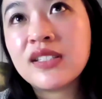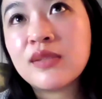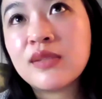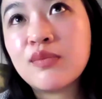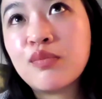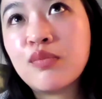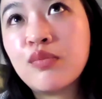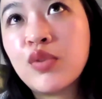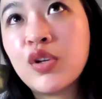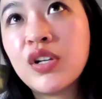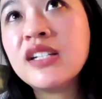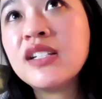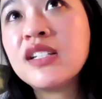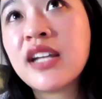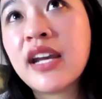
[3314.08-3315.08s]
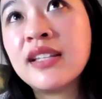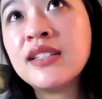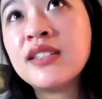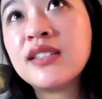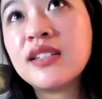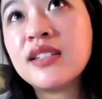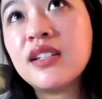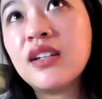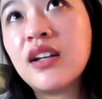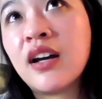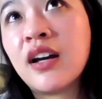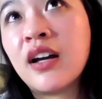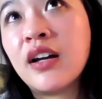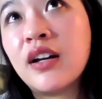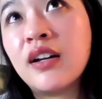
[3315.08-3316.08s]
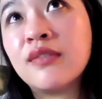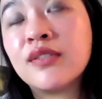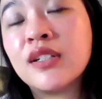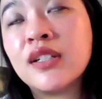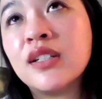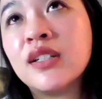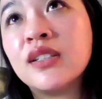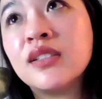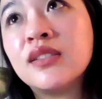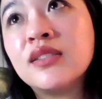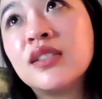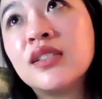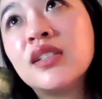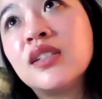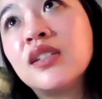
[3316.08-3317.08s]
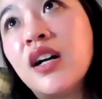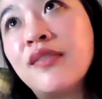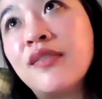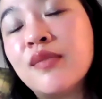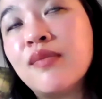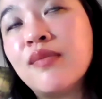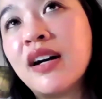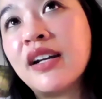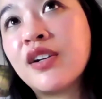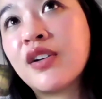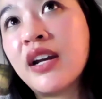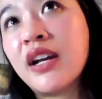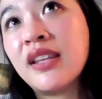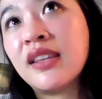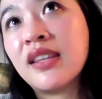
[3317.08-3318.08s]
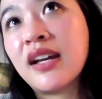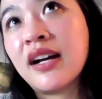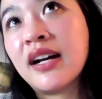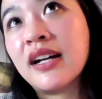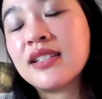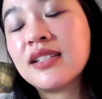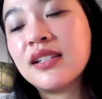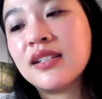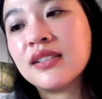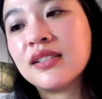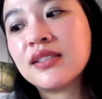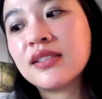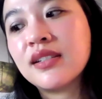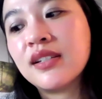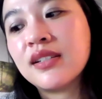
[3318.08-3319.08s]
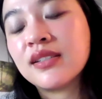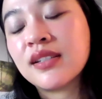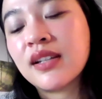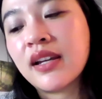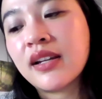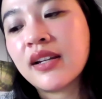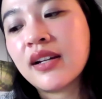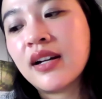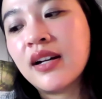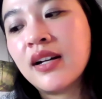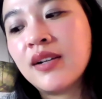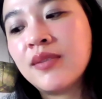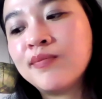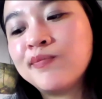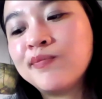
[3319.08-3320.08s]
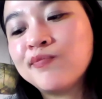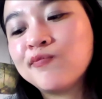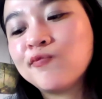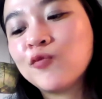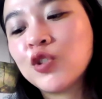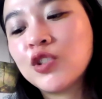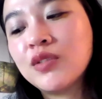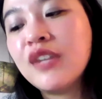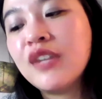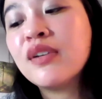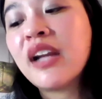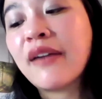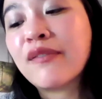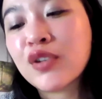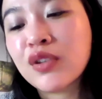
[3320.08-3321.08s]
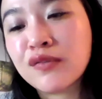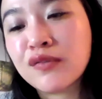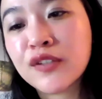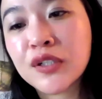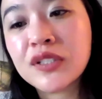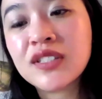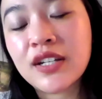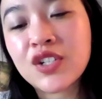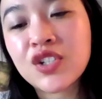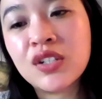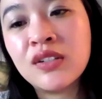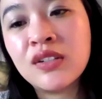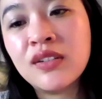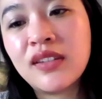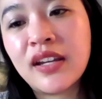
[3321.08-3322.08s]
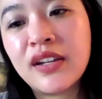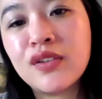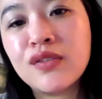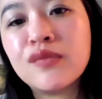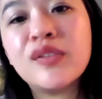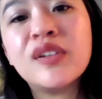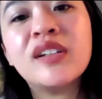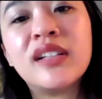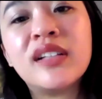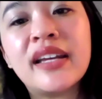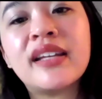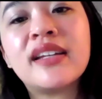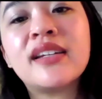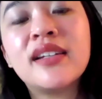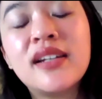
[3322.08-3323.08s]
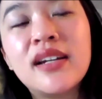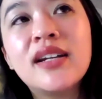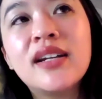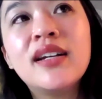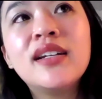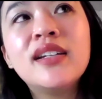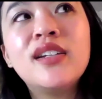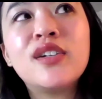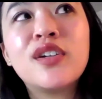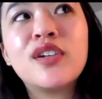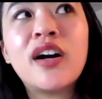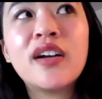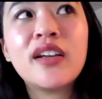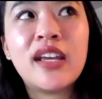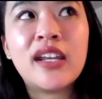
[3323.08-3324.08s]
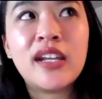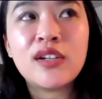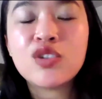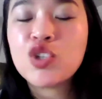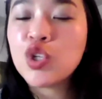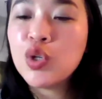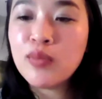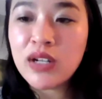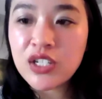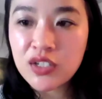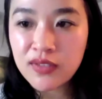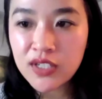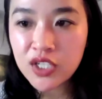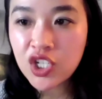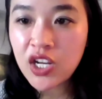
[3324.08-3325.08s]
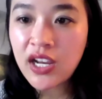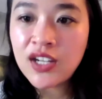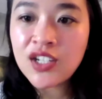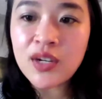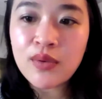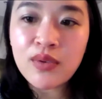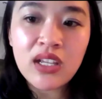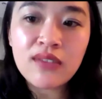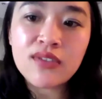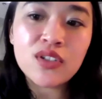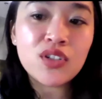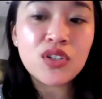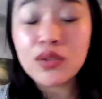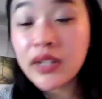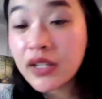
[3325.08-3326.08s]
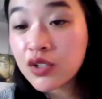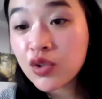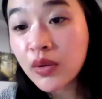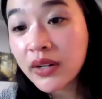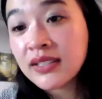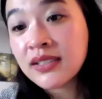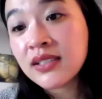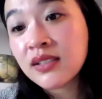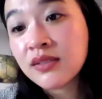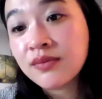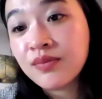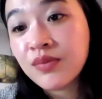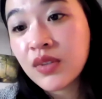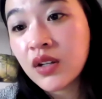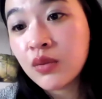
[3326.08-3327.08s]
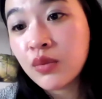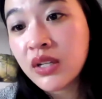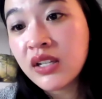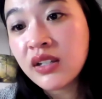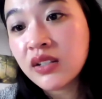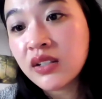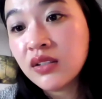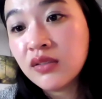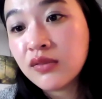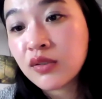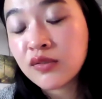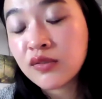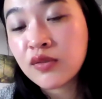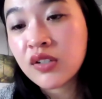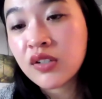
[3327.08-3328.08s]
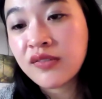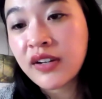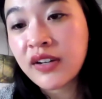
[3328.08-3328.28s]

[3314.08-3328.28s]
it's pretty intense of a migraine that is like even after the first session that you feel like you're not getting too much of a change, I would even do like twice a week for four or